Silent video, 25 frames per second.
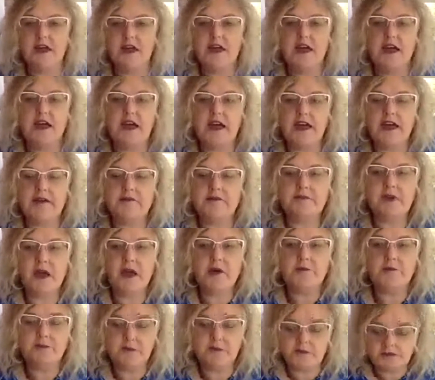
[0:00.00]

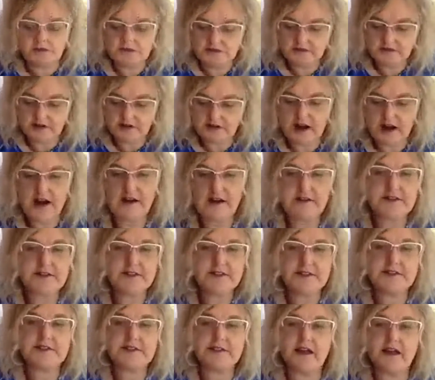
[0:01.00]
But
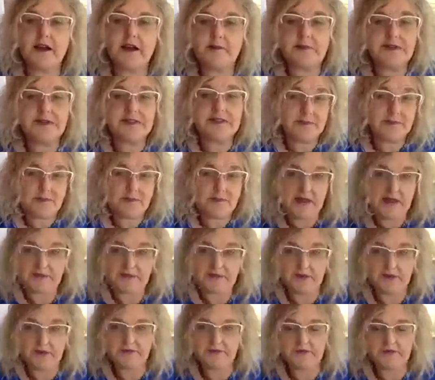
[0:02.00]
artists are busy
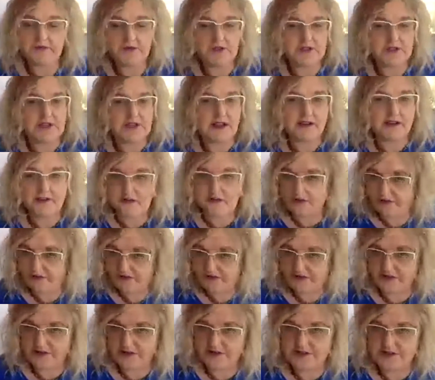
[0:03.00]
people, just like
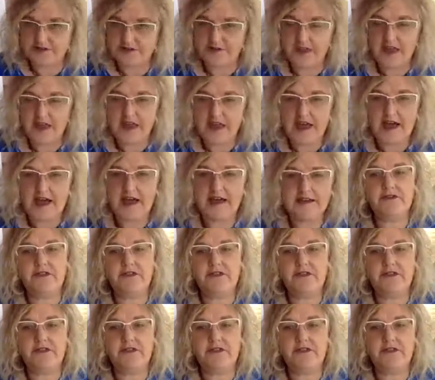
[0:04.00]
authors,